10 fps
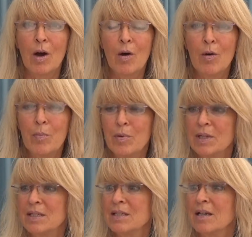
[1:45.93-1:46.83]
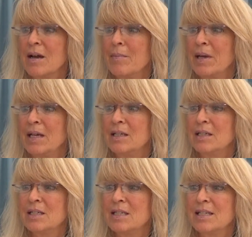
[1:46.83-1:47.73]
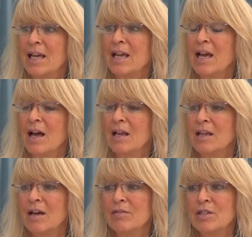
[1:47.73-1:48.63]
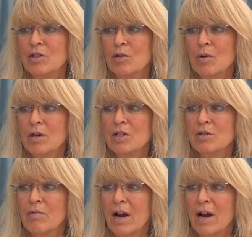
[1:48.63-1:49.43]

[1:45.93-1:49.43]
Hope wants to come in to say, love is yours.